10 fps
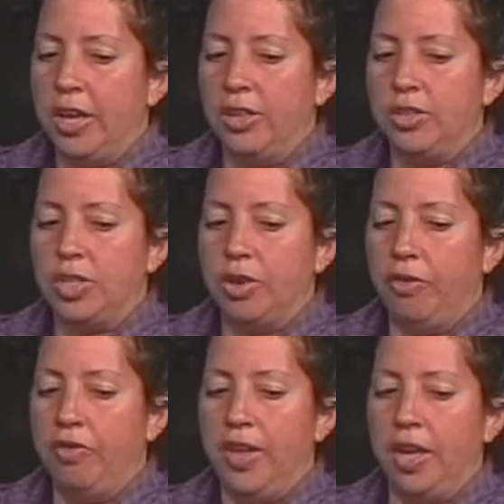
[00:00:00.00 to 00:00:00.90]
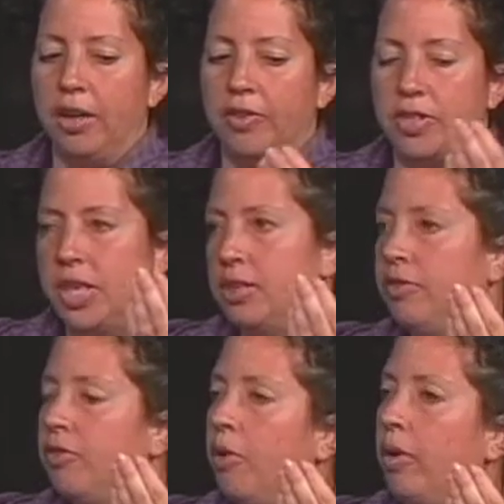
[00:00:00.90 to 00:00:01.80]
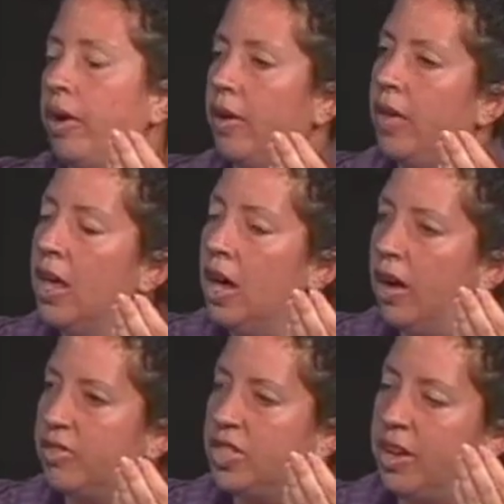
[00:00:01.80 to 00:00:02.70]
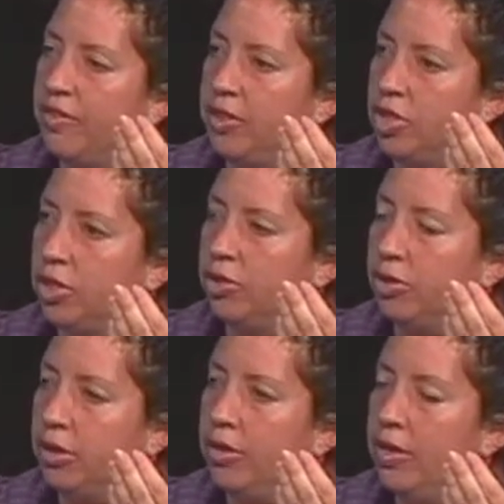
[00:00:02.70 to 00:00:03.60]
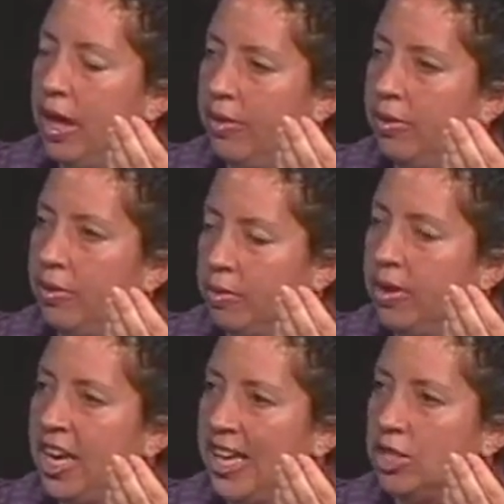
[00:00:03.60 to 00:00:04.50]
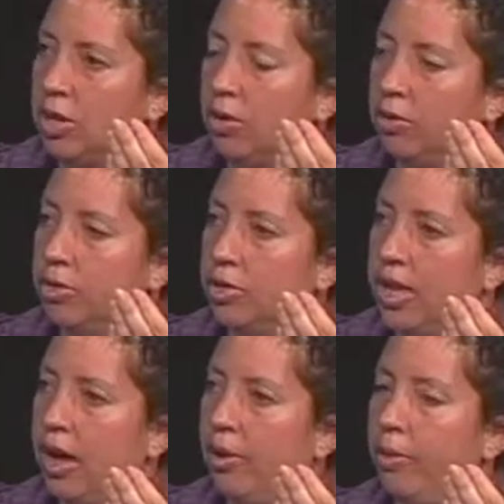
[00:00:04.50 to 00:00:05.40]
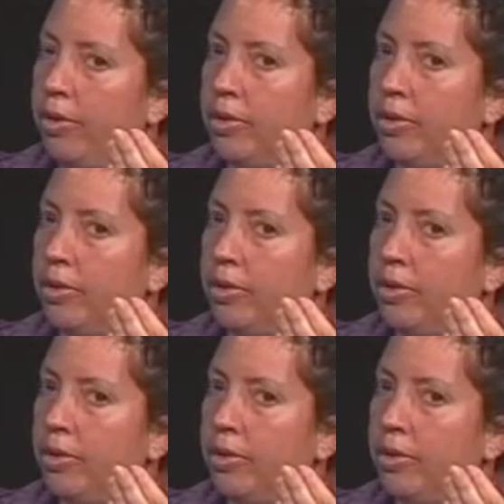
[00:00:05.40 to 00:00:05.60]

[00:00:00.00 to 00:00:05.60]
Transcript: and Sophia. So that's 4 of 7 children at 3 days old. Now,